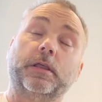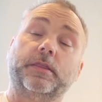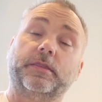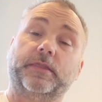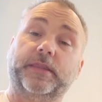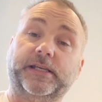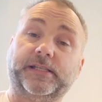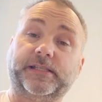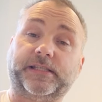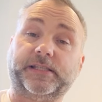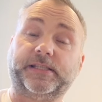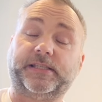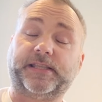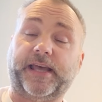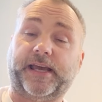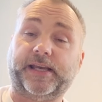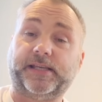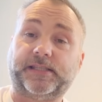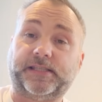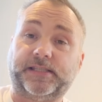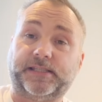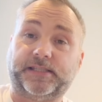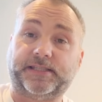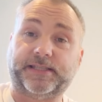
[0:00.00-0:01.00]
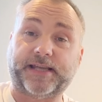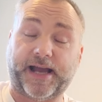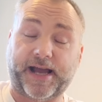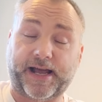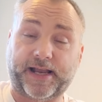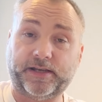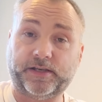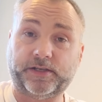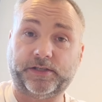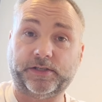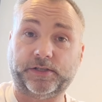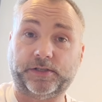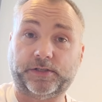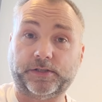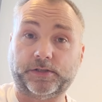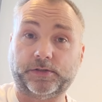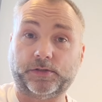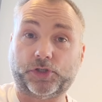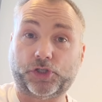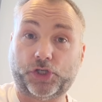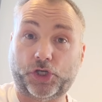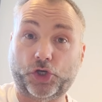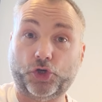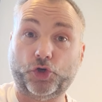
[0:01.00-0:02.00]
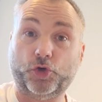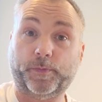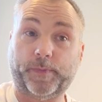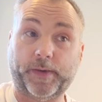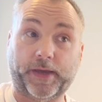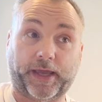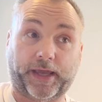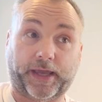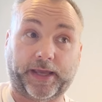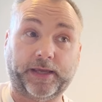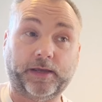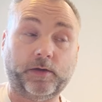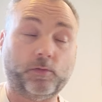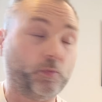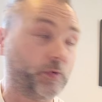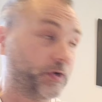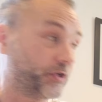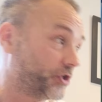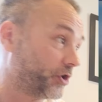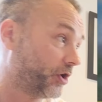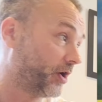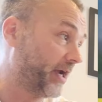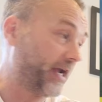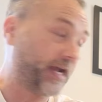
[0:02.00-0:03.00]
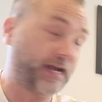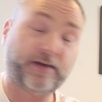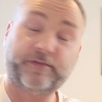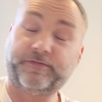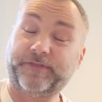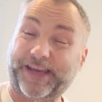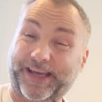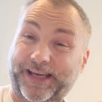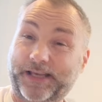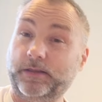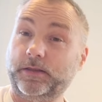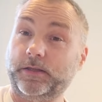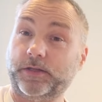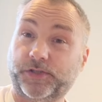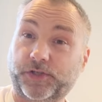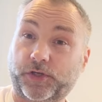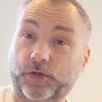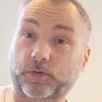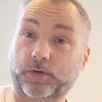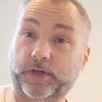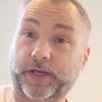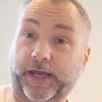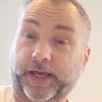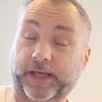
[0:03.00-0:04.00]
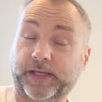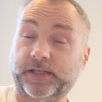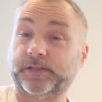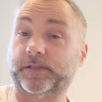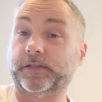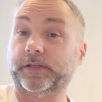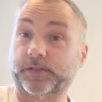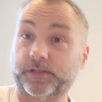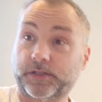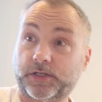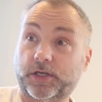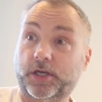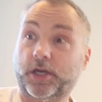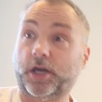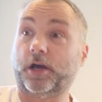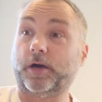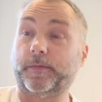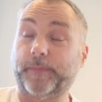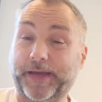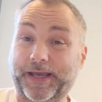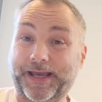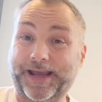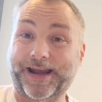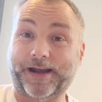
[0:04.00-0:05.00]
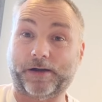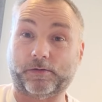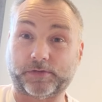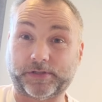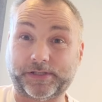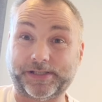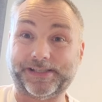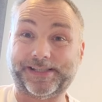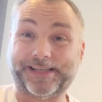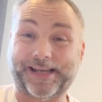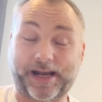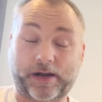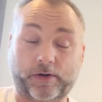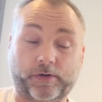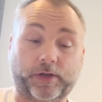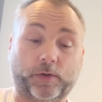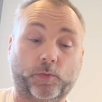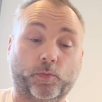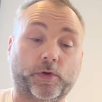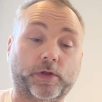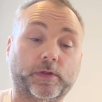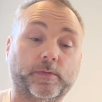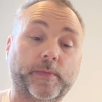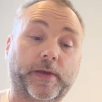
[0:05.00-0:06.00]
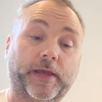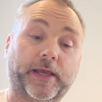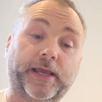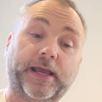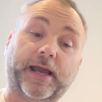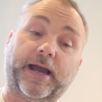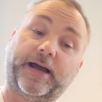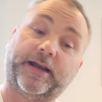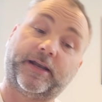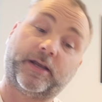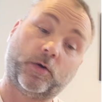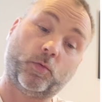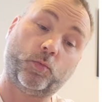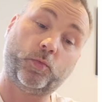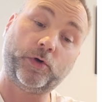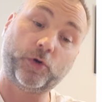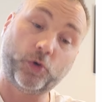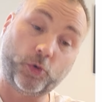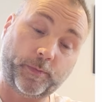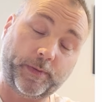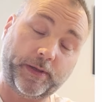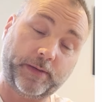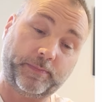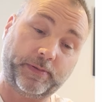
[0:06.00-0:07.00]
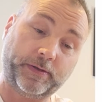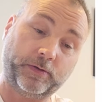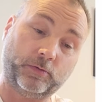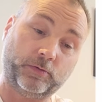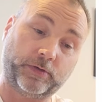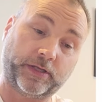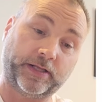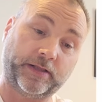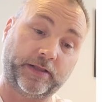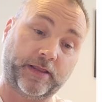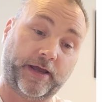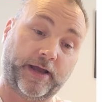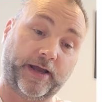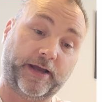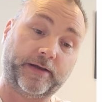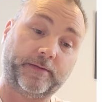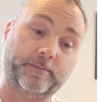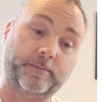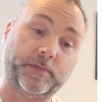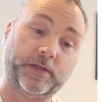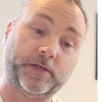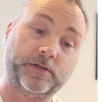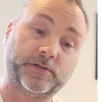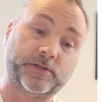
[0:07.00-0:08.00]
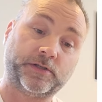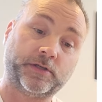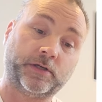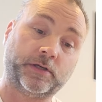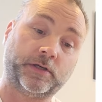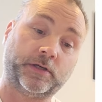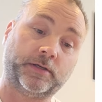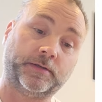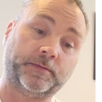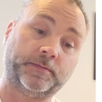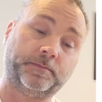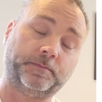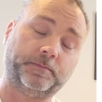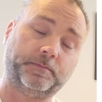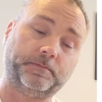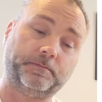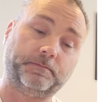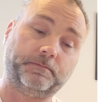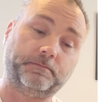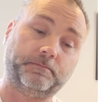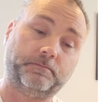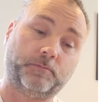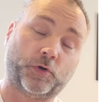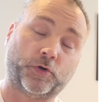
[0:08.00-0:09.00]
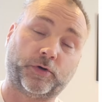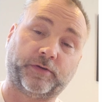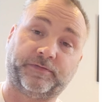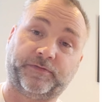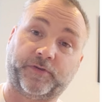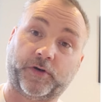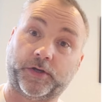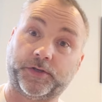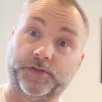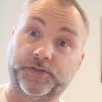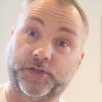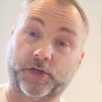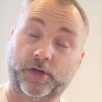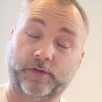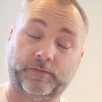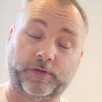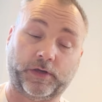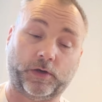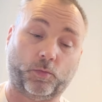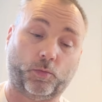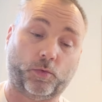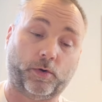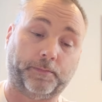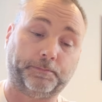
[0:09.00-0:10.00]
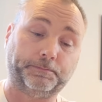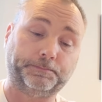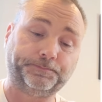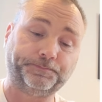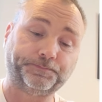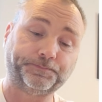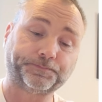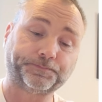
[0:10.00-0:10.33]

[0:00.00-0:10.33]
This is their standard 2B, which I have in the suitcase that's coming out to Saudi with me, and I will be building that. There's a modified Soviet one.